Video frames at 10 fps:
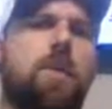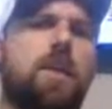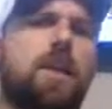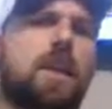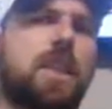What
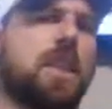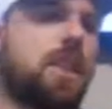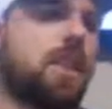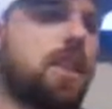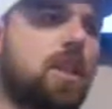
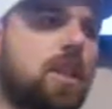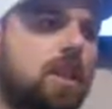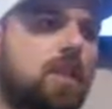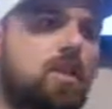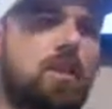decisions,
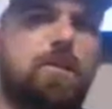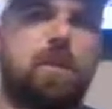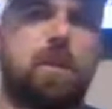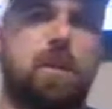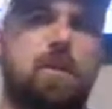because
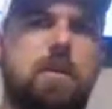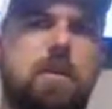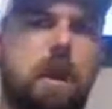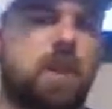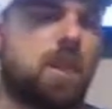obviously the
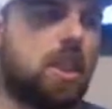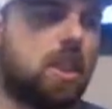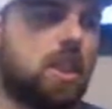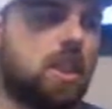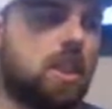
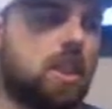budget,